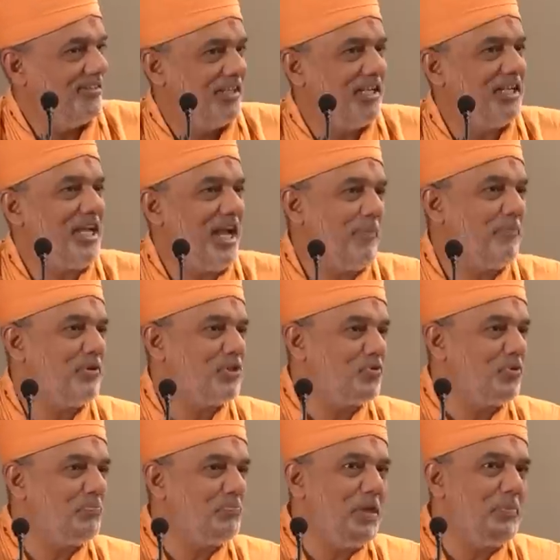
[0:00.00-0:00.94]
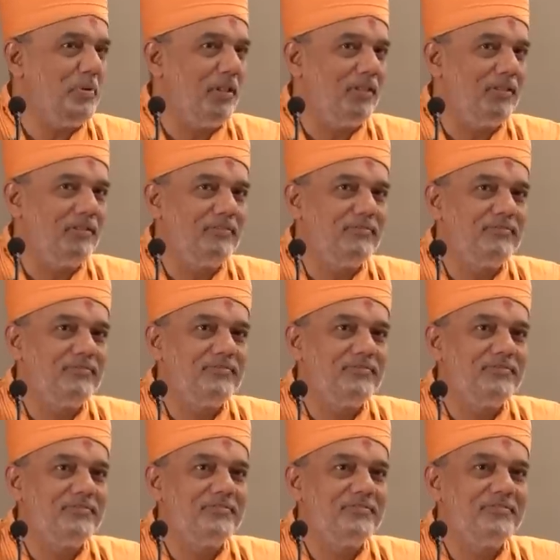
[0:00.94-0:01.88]
It happens with people.
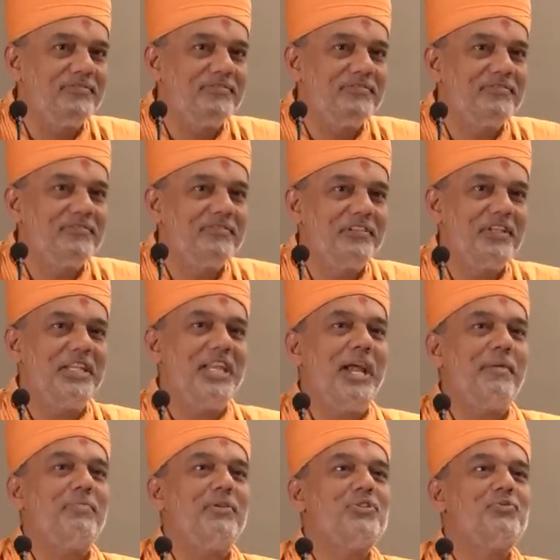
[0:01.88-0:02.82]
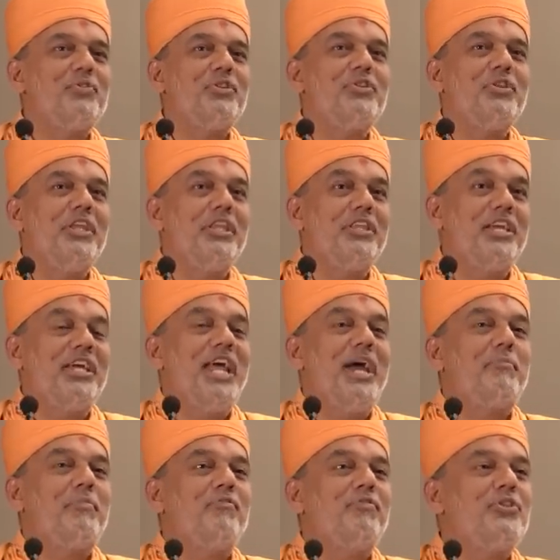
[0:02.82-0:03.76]
It happens with it can
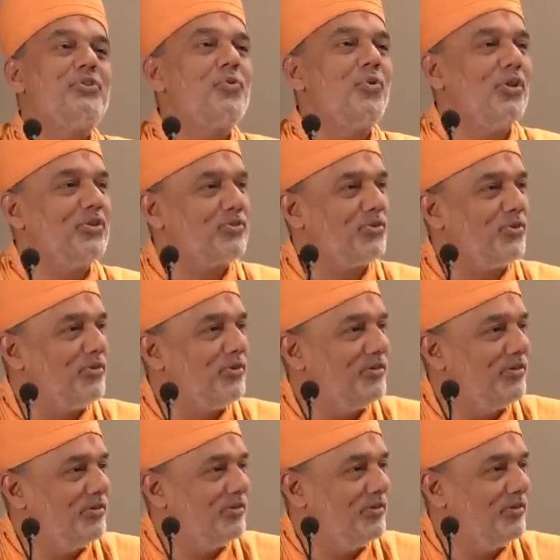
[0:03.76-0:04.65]
happen with you also.